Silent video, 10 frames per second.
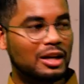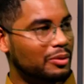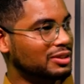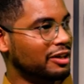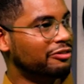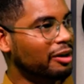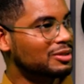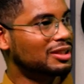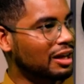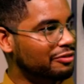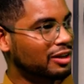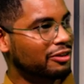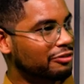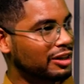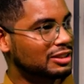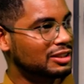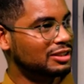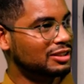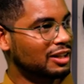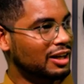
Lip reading: I would say, famous South African faces,